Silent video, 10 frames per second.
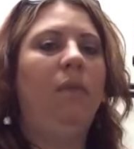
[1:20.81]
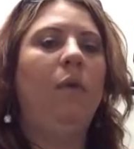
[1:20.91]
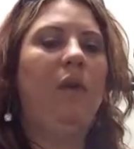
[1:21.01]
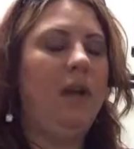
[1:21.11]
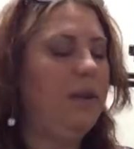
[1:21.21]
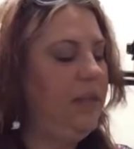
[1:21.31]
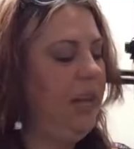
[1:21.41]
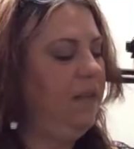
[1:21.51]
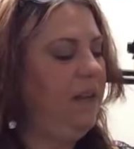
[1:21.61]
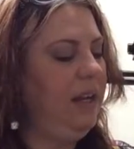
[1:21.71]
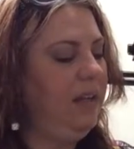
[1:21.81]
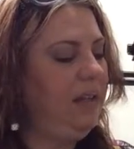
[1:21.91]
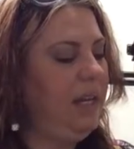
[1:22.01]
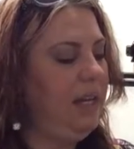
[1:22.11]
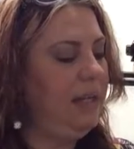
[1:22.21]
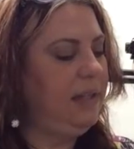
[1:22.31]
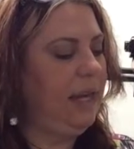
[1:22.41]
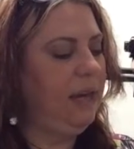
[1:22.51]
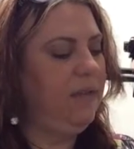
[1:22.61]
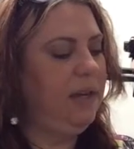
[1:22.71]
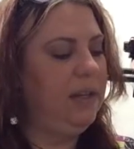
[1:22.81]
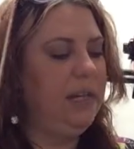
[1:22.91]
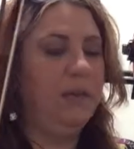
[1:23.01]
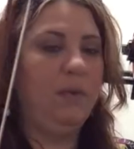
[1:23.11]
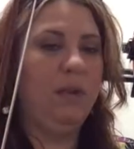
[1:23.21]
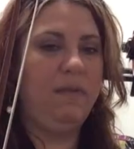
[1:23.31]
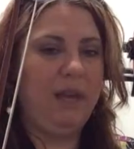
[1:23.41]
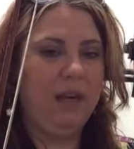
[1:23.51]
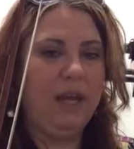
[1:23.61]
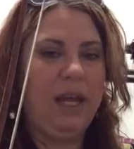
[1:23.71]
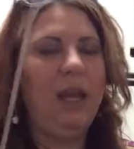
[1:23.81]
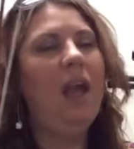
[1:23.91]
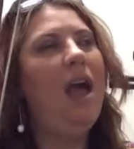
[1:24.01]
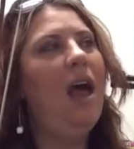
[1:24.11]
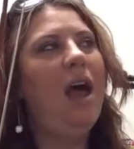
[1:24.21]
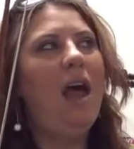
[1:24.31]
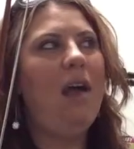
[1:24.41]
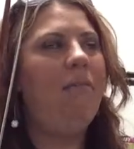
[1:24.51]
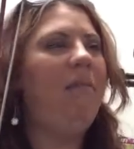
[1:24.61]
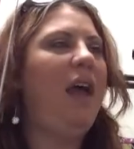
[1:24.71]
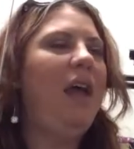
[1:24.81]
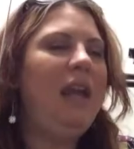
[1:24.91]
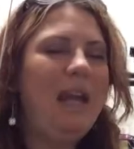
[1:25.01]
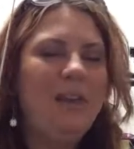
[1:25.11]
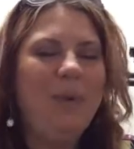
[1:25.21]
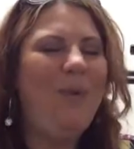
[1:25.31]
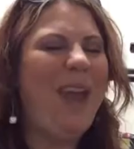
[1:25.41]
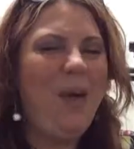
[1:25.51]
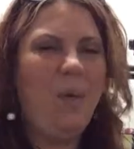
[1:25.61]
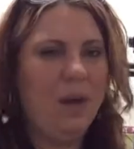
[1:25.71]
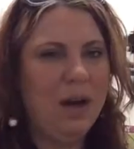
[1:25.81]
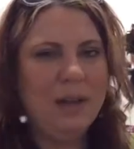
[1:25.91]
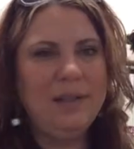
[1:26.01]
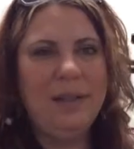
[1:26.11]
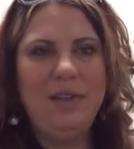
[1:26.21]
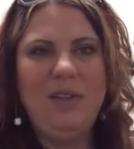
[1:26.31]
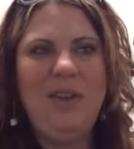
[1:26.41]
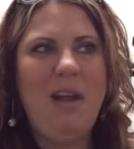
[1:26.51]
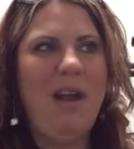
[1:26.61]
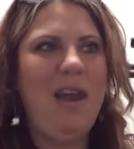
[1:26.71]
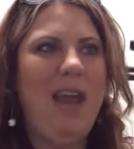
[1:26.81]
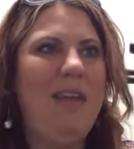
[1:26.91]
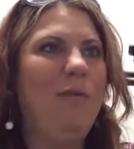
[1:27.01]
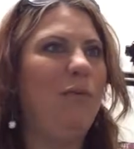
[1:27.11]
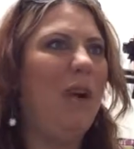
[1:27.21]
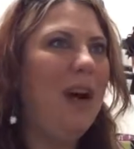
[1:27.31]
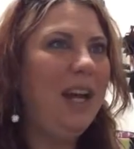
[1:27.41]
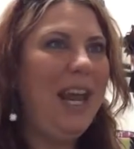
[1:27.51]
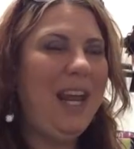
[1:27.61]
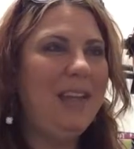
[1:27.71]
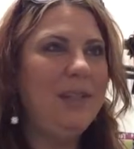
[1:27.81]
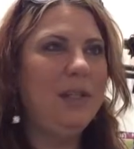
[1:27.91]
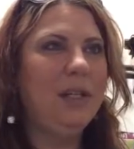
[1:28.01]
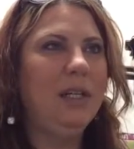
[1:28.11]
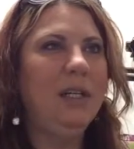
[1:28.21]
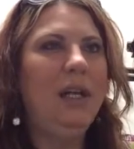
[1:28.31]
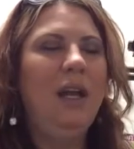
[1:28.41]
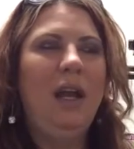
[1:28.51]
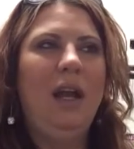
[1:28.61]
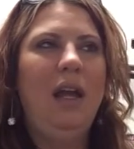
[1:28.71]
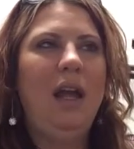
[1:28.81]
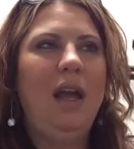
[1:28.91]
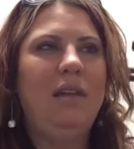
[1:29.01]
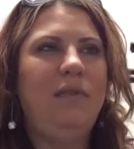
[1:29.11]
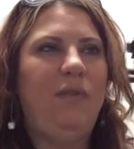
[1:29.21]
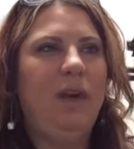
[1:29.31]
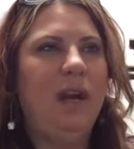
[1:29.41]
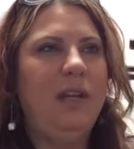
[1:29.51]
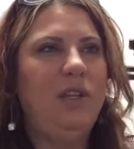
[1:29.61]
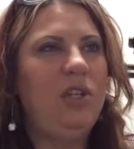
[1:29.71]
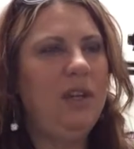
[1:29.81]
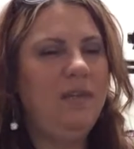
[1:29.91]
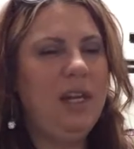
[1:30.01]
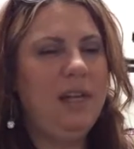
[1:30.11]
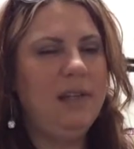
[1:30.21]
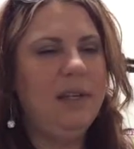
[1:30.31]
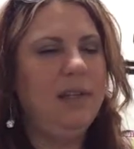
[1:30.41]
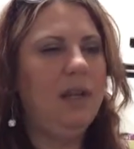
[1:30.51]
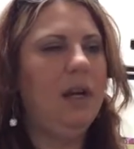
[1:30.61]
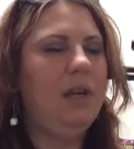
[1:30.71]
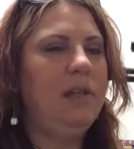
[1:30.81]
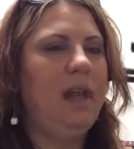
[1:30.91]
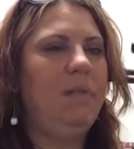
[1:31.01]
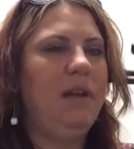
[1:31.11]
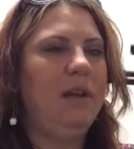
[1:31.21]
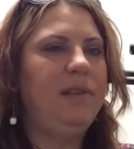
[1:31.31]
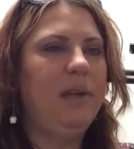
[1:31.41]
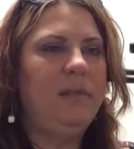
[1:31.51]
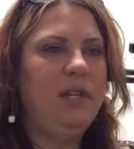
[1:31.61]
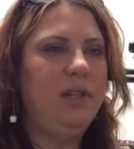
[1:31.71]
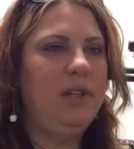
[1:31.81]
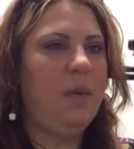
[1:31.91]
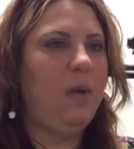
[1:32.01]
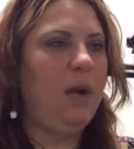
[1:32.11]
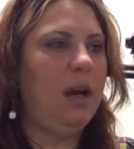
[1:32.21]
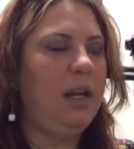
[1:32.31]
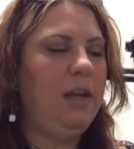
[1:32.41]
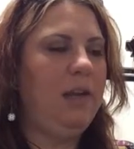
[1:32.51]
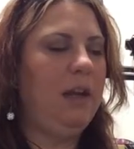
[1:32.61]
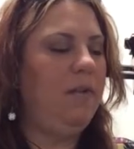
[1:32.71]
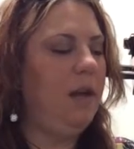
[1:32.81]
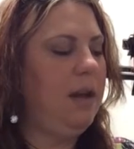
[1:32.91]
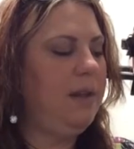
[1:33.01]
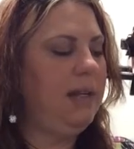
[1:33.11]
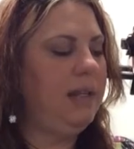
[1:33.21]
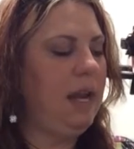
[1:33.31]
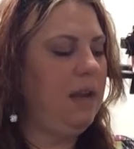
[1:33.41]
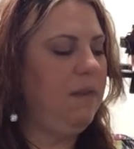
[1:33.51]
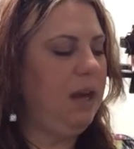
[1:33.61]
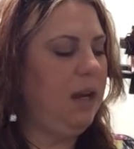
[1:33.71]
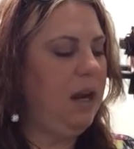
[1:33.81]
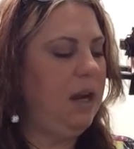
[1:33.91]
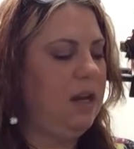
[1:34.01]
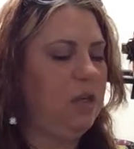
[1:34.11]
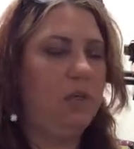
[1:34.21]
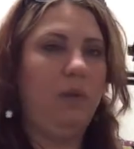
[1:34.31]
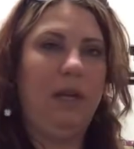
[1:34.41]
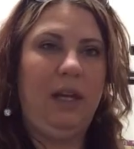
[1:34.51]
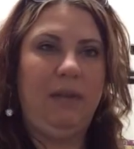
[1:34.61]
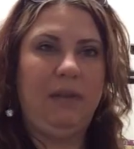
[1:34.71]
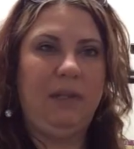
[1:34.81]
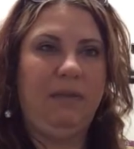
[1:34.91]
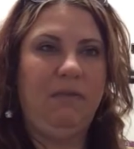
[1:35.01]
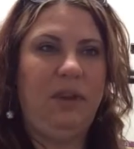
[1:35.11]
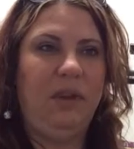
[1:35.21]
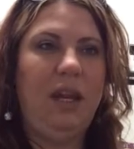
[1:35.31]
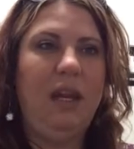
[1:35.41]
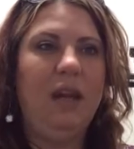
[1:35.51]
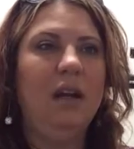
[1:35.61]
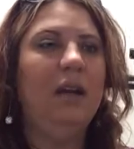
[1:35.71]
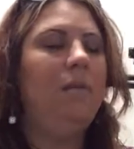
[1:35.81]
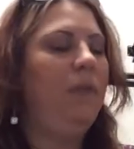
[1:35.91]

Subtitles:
Where you go second finger C to second finger D to fourth finger E. Either way works. There's not a wrong answer as far as shifting is concerned. There are some teachers that will argue that if you're using second finger here, you should really use a different finger here.